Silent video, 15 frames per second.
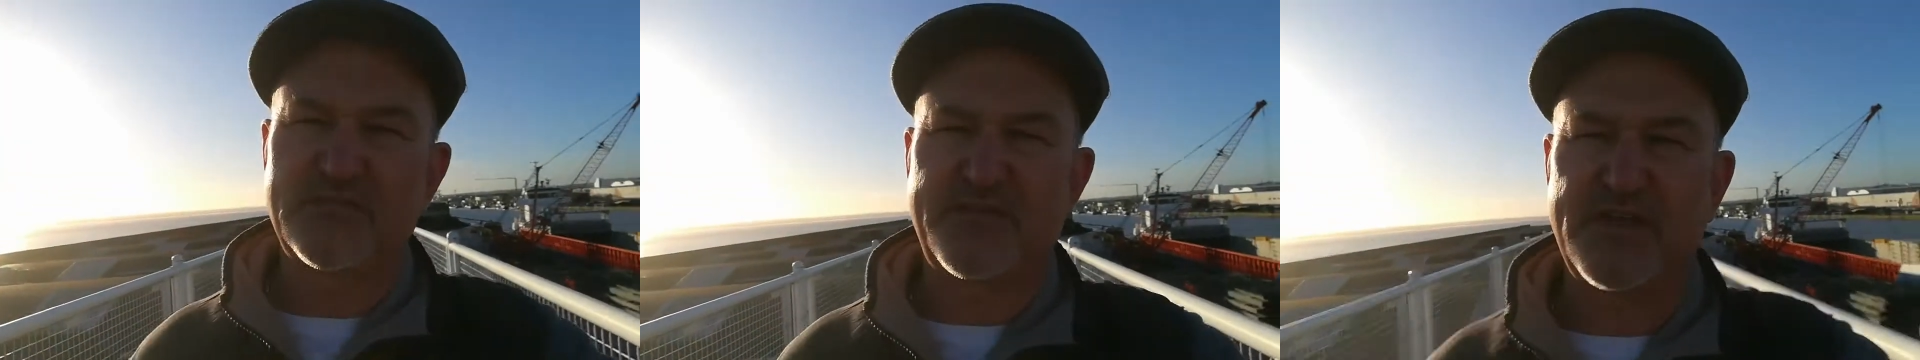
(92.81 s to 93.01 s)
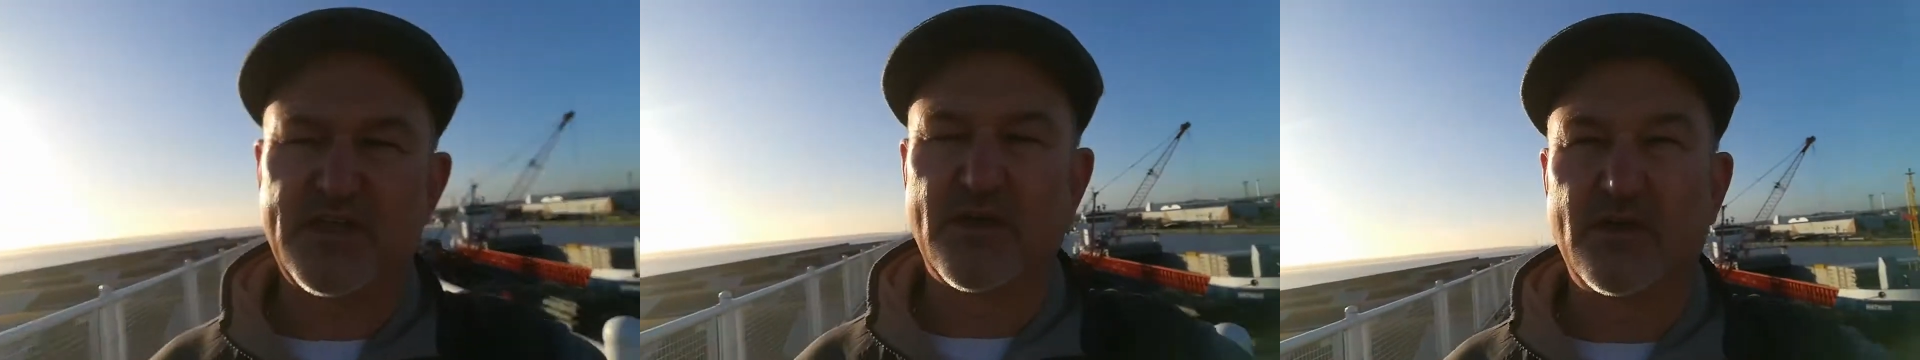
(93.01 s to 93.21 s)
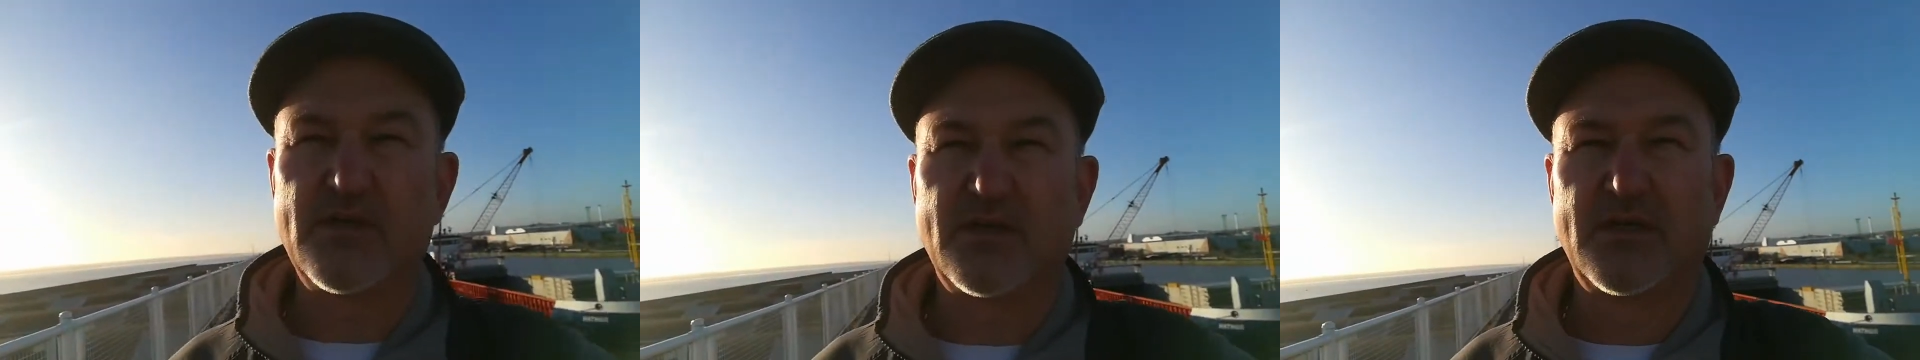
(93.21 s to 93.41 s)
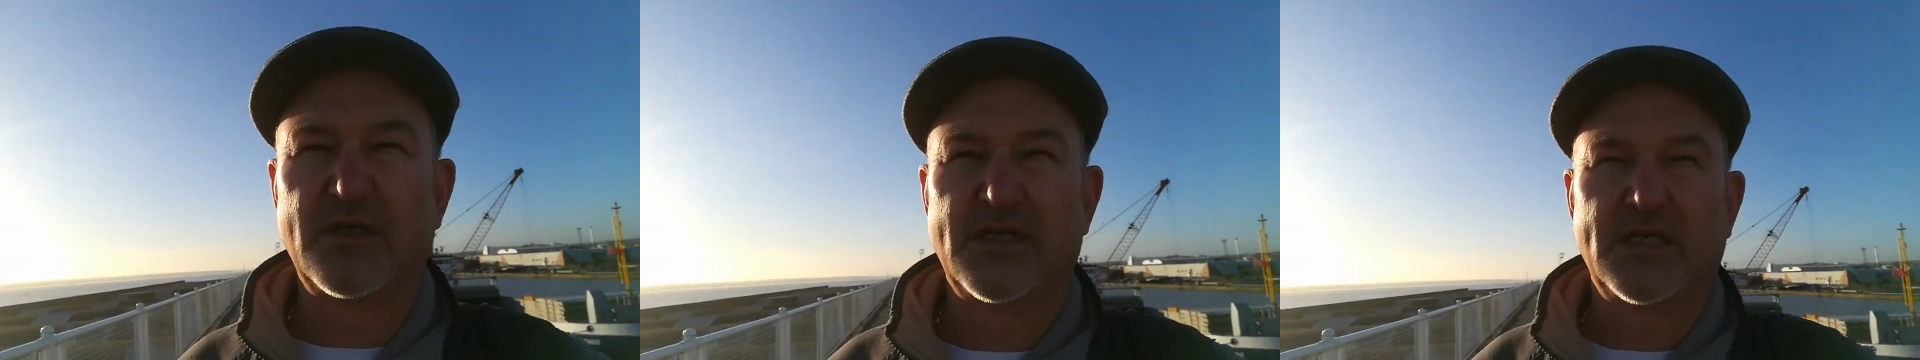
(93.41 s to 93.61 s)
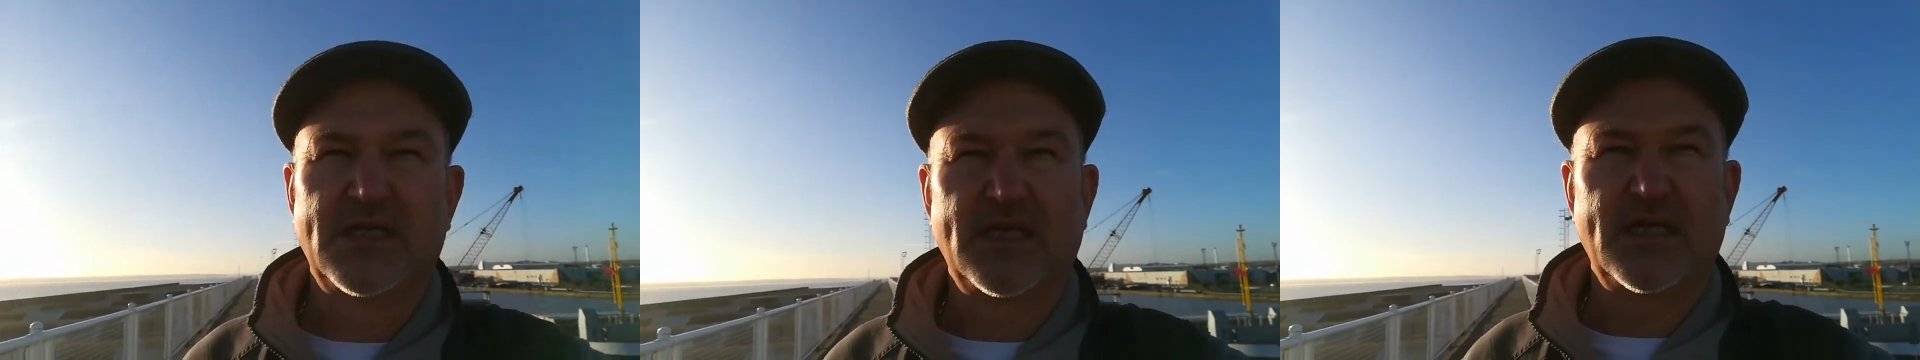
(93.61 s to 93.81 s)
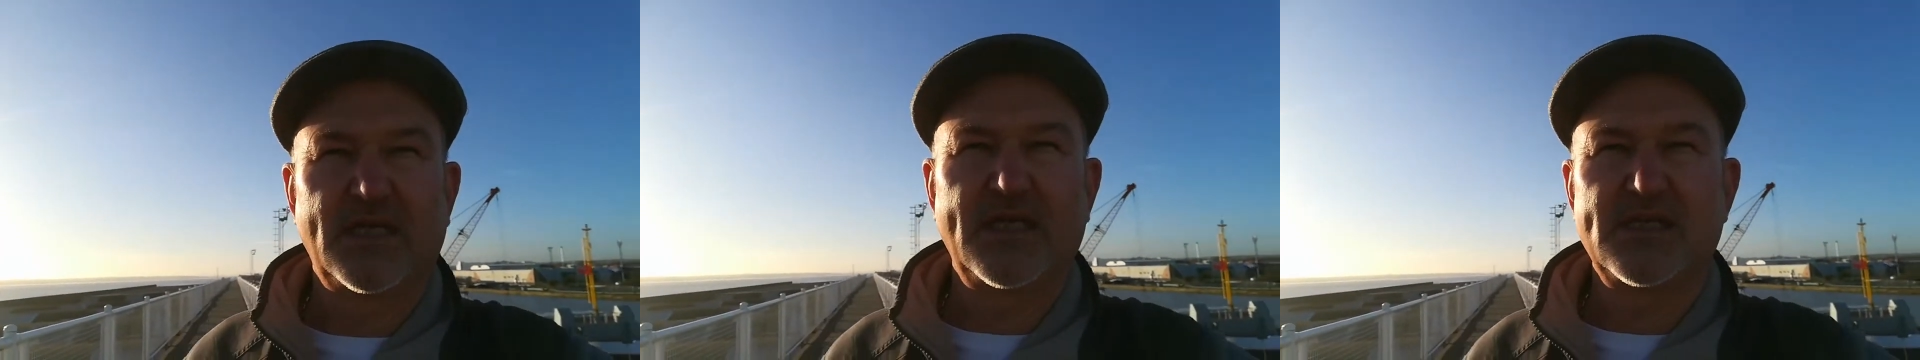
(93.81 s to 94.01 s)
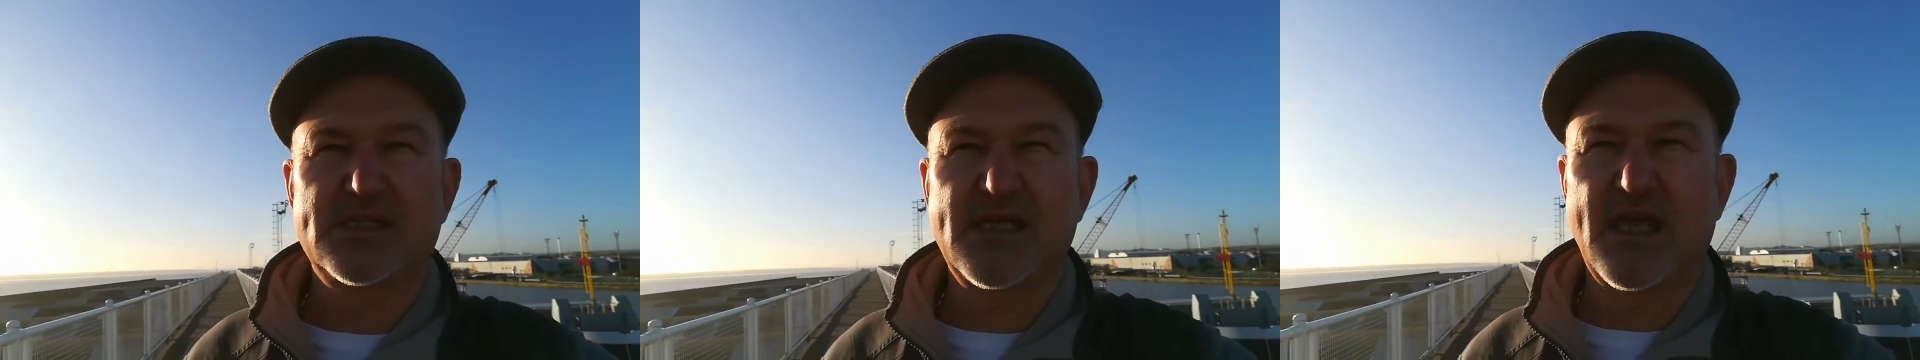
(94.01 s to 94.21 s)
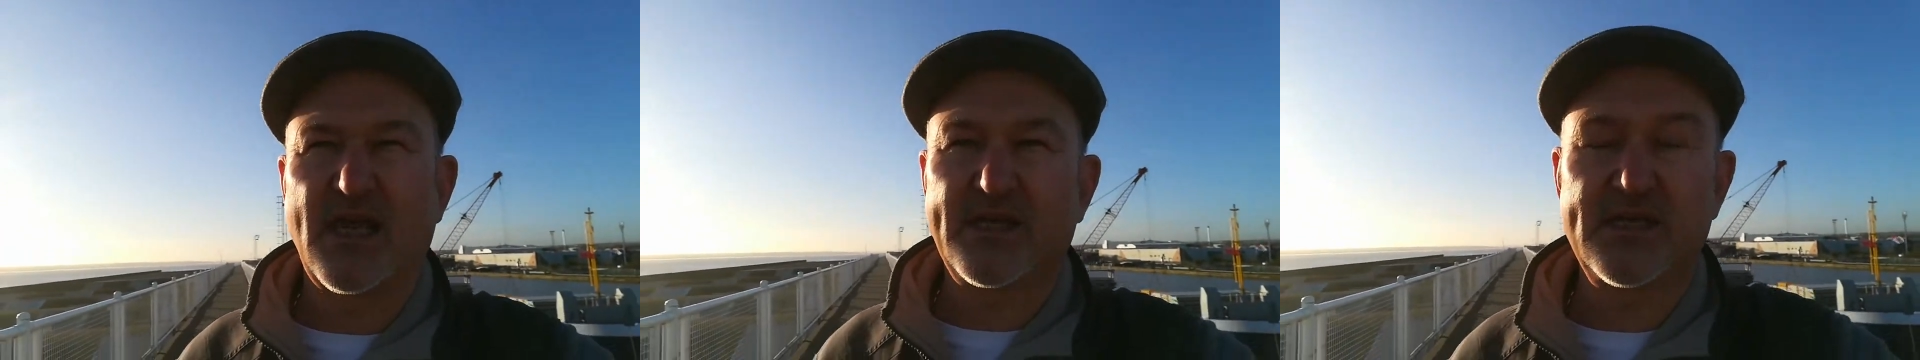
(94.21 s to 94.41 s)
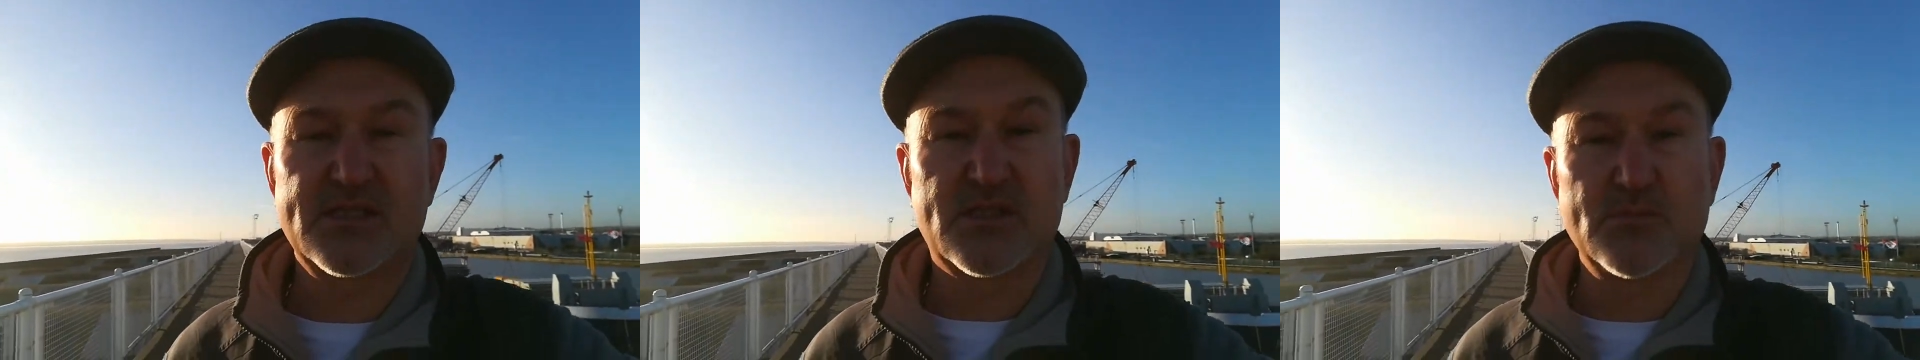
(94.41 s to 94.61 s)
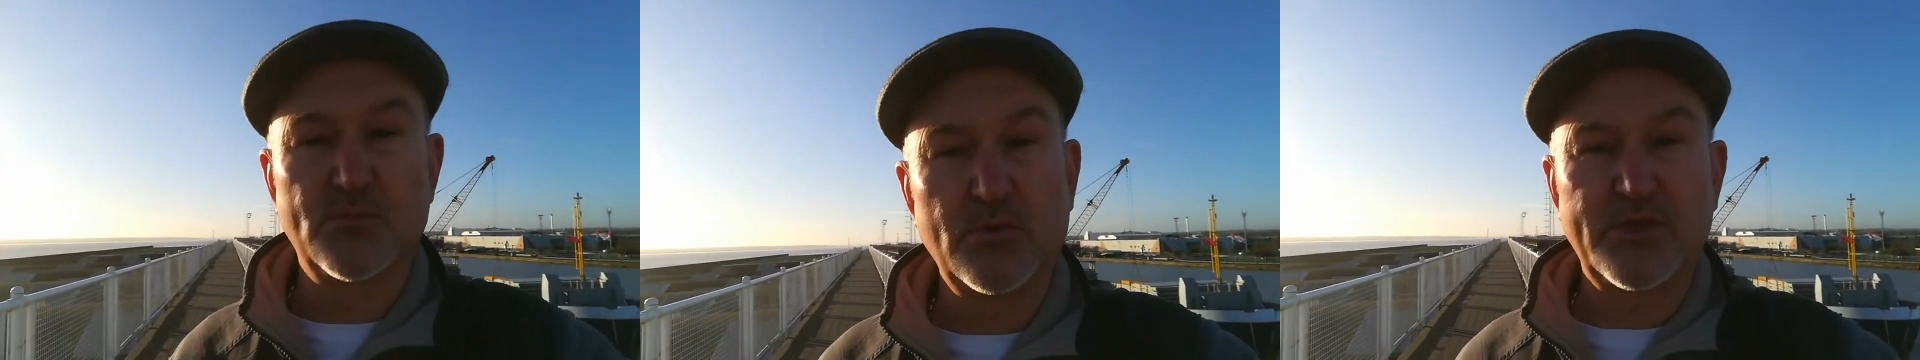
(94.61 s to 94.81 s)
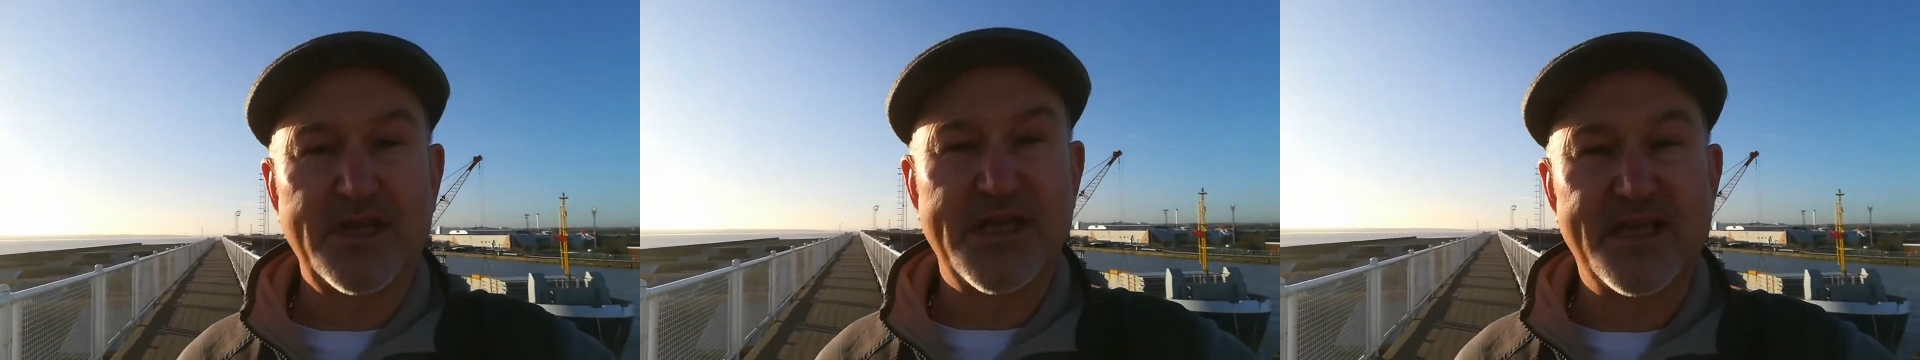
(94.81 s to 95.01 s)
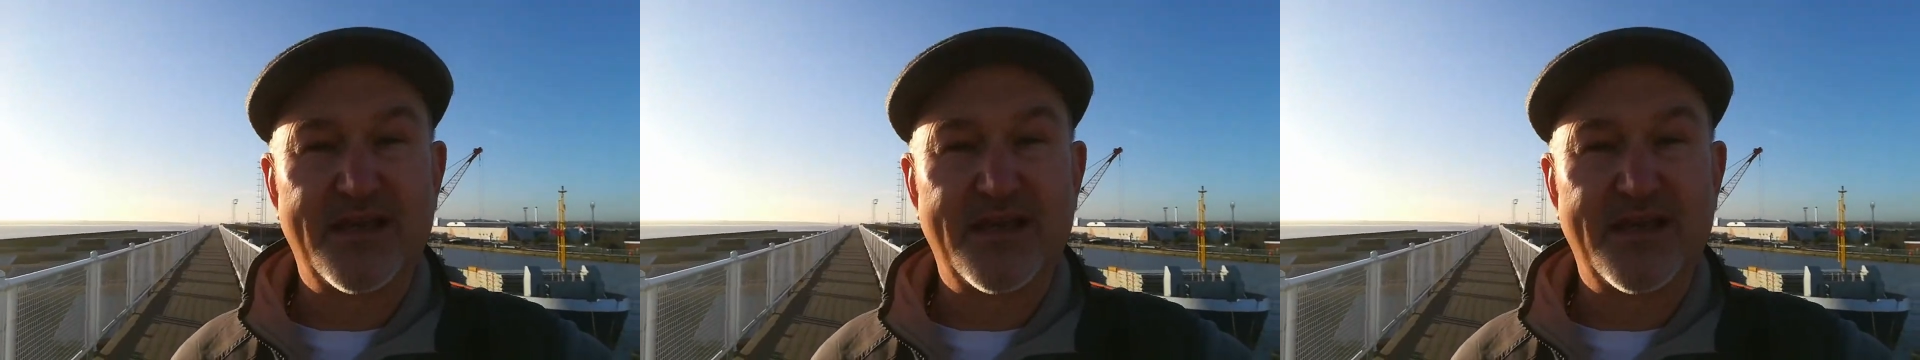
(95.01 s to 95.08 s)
video is that I need some money.